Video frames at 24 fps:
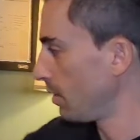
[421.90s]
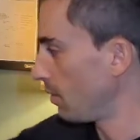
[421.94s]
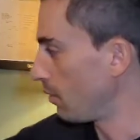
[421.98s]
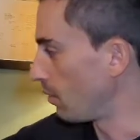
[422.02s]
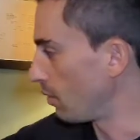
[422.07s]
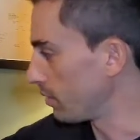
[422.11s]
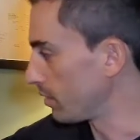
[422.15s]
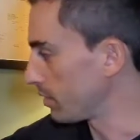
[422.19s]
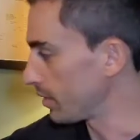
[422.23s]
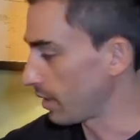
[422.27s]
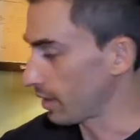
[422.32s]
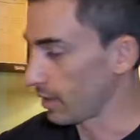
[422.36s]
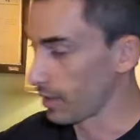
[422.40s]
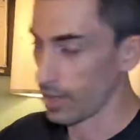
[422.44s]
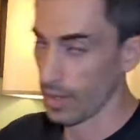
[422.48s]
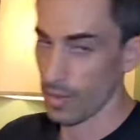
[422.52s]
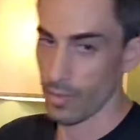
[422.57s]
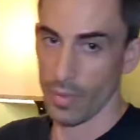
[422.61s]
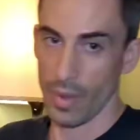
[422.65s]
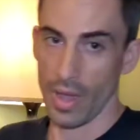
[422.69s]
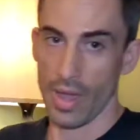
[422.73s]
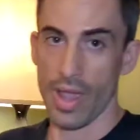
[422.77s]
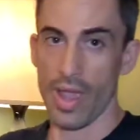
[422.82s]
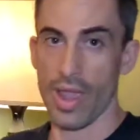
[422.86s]
Once I get
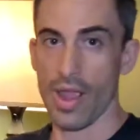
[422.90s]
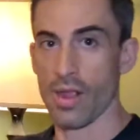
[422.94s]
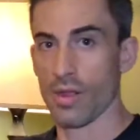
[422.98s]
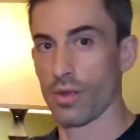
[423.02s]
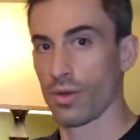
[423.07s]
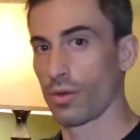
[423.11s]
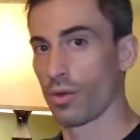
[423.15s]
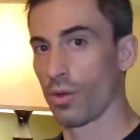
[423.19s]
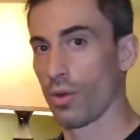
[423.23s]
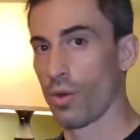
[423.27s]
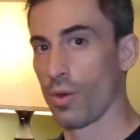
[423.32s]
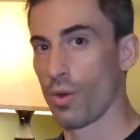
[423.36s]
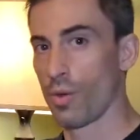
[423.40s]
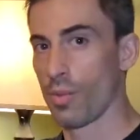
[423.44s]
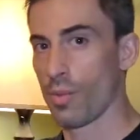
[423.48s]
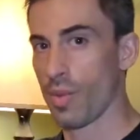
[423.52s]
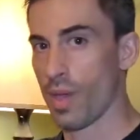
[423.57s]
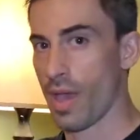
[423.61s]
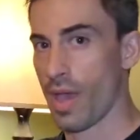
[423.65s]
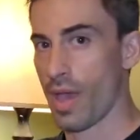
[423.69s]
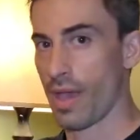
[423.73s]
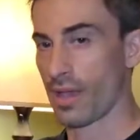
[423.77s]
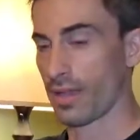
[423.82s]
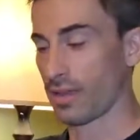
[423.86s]
my hair growing
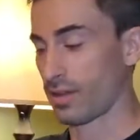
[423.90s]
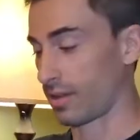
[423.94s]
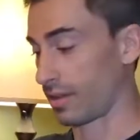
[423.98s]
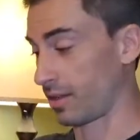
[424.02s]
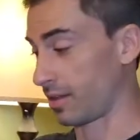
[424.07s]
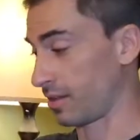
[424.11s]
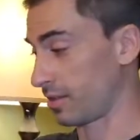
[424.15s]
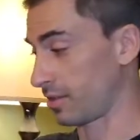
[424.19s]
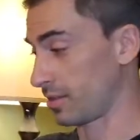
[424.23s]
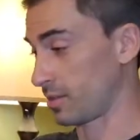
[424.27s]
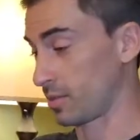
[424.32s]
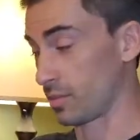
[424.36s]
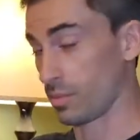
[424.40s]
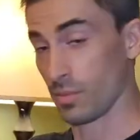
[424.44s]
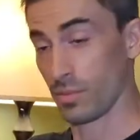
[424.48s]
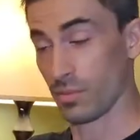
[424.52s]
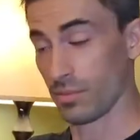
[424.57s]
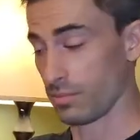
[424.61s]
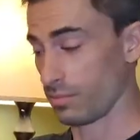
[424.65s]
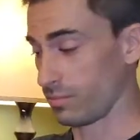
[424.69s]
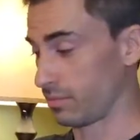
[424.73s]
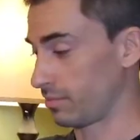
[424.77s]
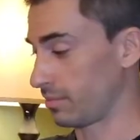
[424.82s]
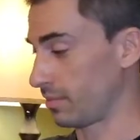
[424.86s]
back, I got some
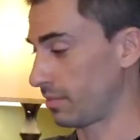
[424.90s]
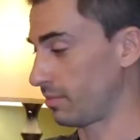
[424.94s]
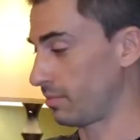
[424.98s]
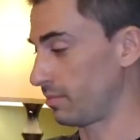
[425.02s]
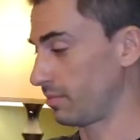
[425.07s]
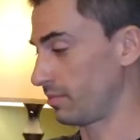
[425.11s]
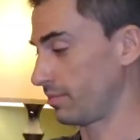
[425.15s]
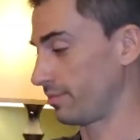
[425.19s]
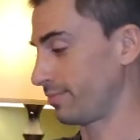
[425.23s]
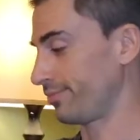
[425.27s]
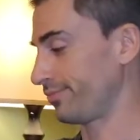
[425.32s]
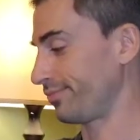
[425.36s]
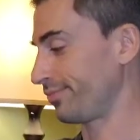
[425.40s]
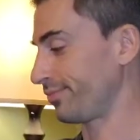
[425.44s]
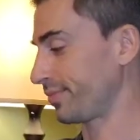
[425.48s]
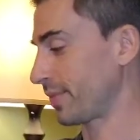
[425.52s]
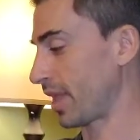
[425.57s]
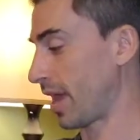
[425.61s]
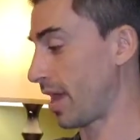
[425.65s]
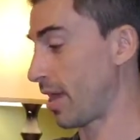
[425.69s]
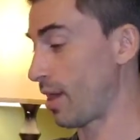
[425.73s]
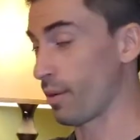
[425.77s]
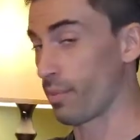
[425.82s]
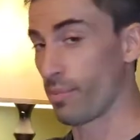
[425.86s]

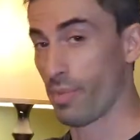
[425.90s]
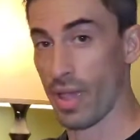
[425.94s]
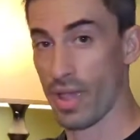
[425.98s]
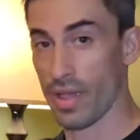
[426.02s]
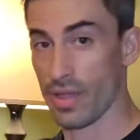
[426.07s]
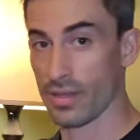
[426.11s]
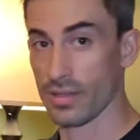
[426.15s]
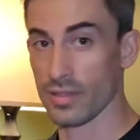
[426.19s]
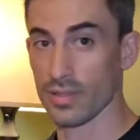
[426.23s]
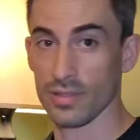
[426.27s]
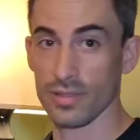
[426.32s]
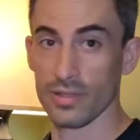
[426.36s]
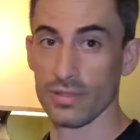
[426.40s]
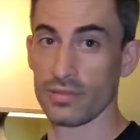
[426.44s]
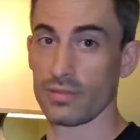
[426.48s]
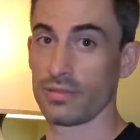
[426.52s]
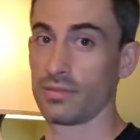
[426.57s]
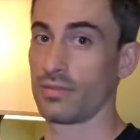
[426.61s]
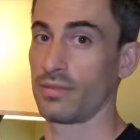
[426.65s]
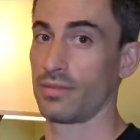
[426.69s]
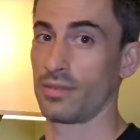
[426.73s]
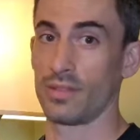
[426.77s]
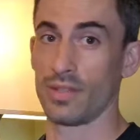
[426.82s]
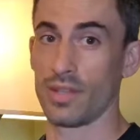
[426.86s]
hair paste,
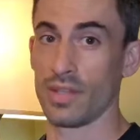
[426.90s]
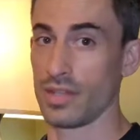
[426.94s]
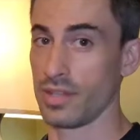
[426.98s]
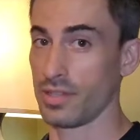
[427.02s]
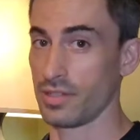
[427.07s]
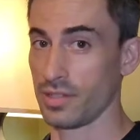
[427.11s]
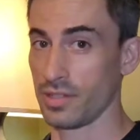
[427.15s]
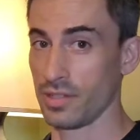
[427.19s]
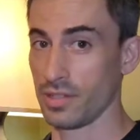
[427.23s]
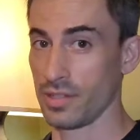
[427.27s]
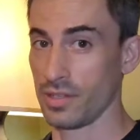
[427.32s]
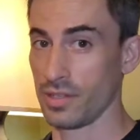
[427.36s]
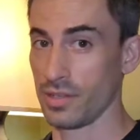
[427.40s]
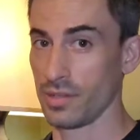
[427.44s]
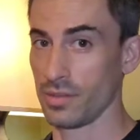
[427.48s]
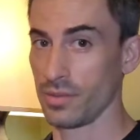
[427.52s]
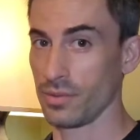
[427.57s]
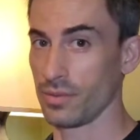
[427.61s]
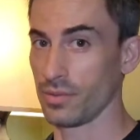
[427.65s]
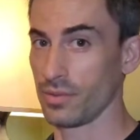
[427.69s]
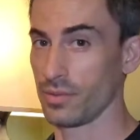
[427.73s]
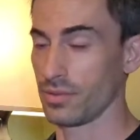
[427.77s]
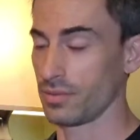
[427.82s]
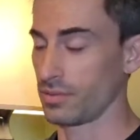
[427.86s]
easy to
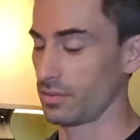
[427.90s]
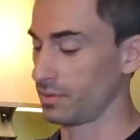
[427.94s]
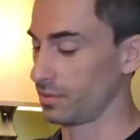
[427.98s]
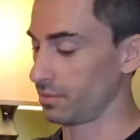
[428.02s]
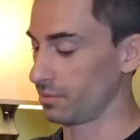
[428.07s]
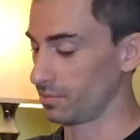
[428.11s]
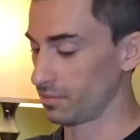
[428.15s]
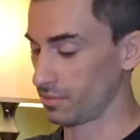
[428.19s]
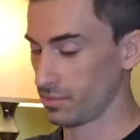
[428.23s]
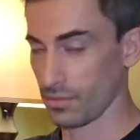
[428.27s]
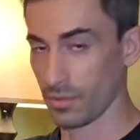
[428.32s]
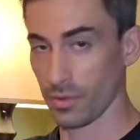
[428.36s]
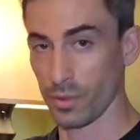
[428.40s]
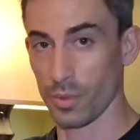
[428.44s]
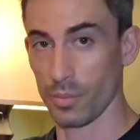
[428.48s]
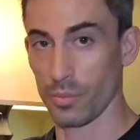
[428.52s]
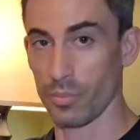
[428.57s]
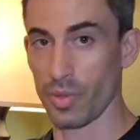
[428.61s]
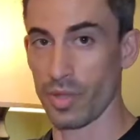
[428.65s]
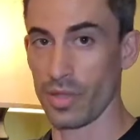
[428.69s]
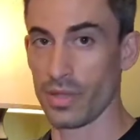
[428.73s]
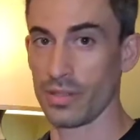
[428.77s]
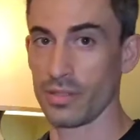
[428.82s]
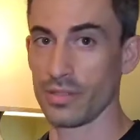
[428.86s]
use, little
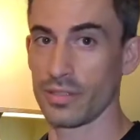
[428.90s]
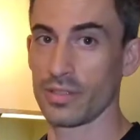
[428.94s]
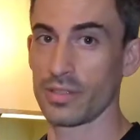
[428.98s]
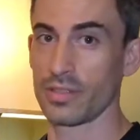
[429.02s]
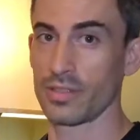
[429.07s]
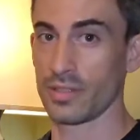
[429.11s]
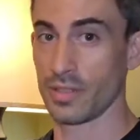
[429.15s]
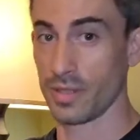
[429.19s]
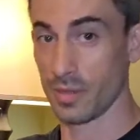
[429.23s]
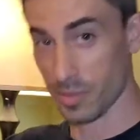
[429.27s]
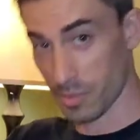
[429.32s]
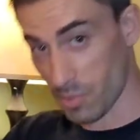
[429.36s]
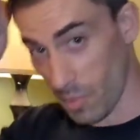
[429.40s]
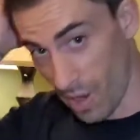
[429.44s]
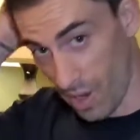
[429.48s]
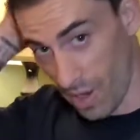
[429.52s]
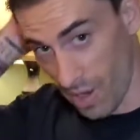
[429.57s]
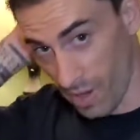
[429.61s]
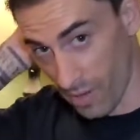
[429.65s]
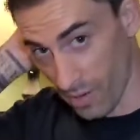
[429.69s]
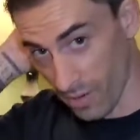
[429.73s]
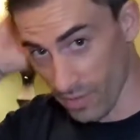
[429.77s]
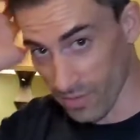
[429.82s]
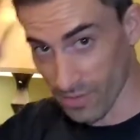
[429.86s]
pinch, keeps my
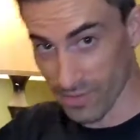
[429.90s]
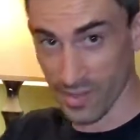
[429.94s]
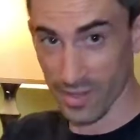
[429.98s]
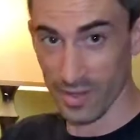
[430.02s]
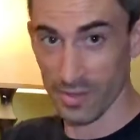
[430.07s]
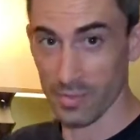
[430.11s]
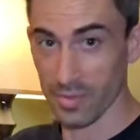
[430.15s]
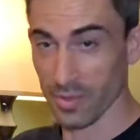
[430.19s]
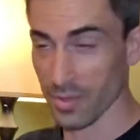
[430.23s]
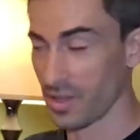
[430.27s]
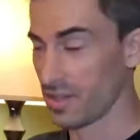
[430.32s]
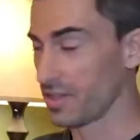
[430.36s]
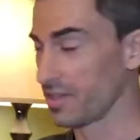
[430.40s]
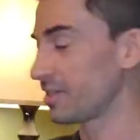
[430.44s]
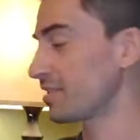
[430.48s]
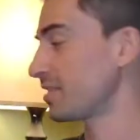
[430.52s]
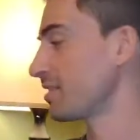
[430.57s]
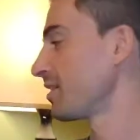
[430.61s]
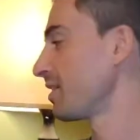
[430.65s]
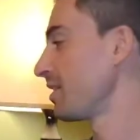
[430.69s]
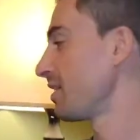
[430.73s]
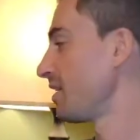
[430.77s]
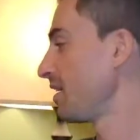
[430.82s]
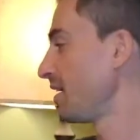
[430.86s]
hair in place.
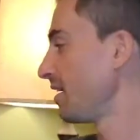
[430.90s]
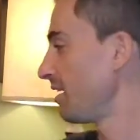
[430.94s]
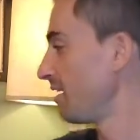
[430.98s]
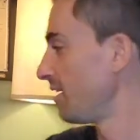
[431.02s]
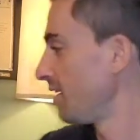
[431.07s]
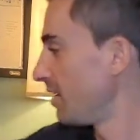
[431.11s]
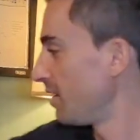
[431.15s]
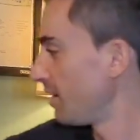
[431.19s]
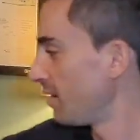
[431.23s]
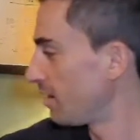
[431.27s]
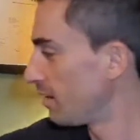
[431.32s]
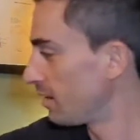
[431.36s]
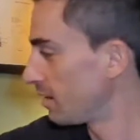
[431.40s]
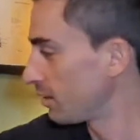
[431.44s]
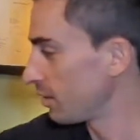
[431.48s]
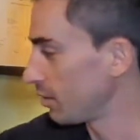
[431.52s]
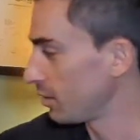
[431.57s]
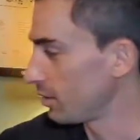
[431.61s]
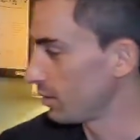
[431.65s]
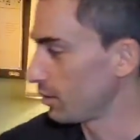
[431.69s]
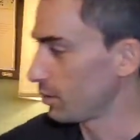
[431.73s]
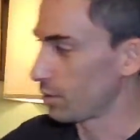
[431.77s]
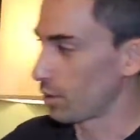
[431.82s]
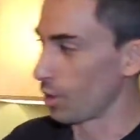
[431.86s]

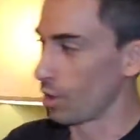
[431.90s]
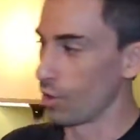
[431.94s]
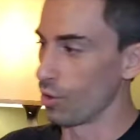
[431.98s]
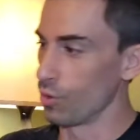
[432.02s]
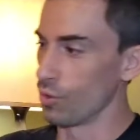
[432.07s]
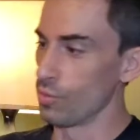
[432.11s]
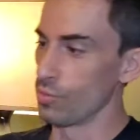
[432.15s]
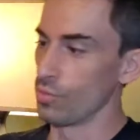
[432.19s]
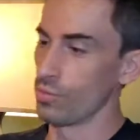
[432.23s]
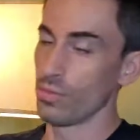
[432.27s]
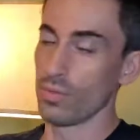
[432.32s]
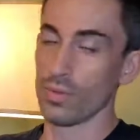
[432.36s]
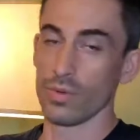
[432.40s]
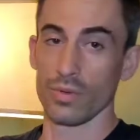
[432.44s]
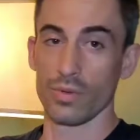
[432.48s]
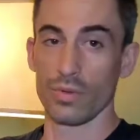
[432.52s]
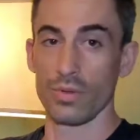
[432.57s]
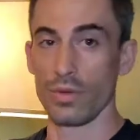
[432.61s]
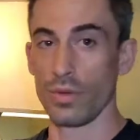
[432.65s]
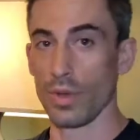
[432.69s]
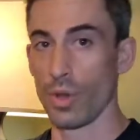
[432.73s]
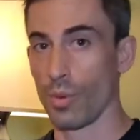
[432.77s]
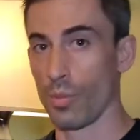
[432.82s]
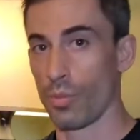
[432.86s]
Comb,
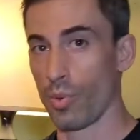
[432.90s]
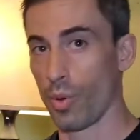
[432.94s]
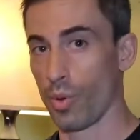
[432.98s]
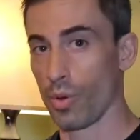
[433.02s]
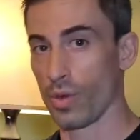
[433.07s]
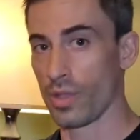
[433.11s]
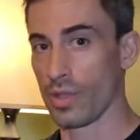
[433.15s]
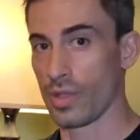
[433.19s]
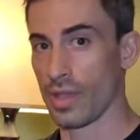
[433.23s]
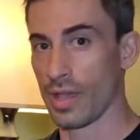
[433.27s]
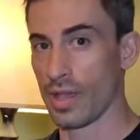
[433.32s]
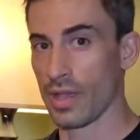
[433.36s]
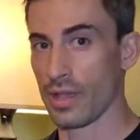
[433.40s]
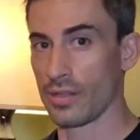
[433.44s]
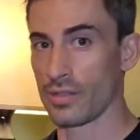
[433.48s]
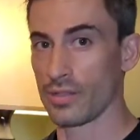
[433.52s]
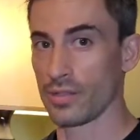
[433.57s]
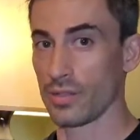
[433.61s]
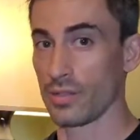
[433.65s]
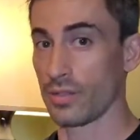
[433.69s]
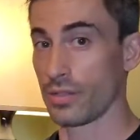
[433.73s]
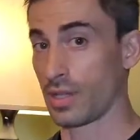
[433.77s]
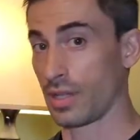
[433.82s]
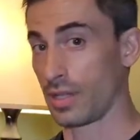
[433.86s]
no pointy edge so
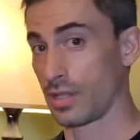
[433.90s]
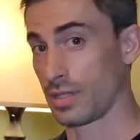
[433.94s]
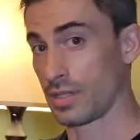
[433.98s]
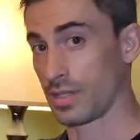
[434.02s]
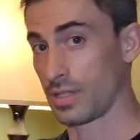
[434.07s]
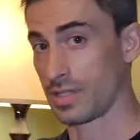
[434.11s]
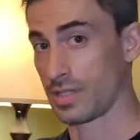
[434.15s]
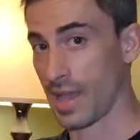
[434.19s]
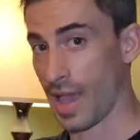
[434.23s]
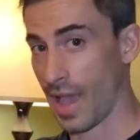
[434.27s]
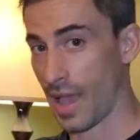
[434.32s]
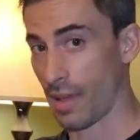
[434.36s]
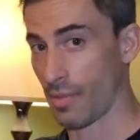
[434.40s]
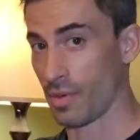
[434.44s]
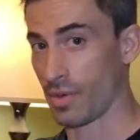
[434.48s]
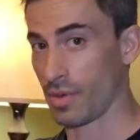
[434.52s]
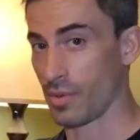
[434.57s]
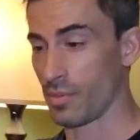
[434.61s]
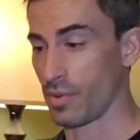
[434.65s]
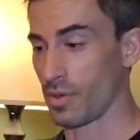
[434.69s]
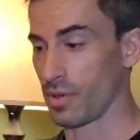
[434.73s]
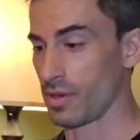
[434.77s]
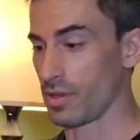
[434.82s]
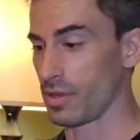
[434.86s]
you can't stab
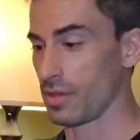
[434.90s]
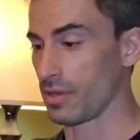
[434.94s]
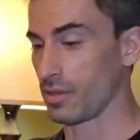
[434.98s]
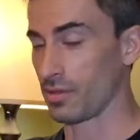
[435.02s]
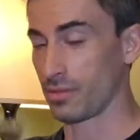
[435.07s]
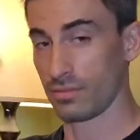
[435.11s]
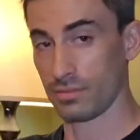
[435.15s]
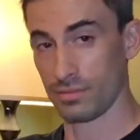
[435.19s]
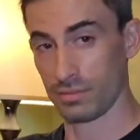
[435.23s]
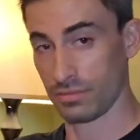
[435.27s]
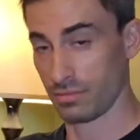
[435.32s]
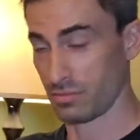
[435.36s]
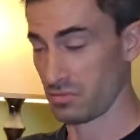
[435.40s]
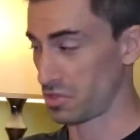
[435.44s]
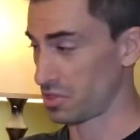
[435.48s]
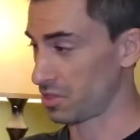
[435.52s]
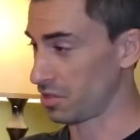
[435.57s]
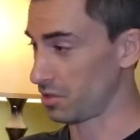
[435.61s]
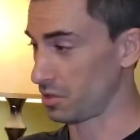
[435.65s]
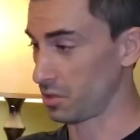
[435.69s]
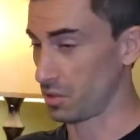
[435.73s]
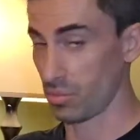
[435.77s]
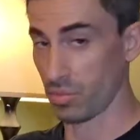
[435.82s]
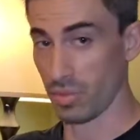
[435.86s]
anybody, just a
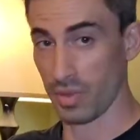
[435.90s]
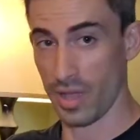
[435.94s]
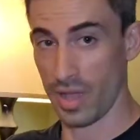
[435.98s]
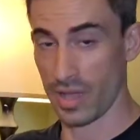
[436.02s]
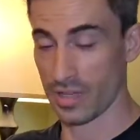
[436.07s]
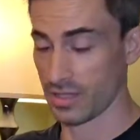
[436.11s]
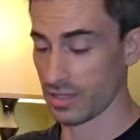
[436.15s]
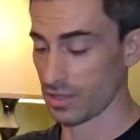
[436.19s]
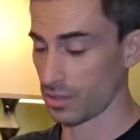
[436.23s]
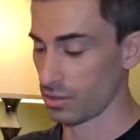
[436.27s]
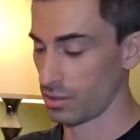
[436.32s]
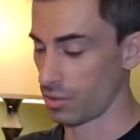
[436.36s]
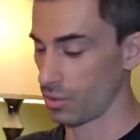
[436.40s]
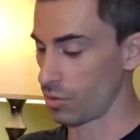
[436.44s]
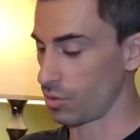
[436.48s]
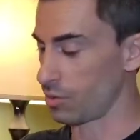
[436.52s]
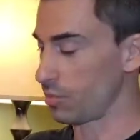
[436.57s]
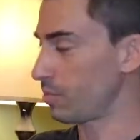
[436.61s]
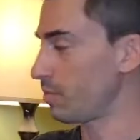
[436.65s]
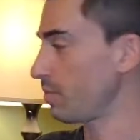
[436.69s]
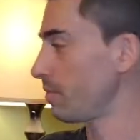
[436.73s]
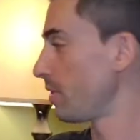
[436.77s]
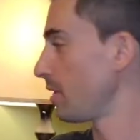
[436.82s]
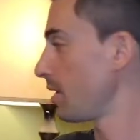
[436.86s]
little plastic comb.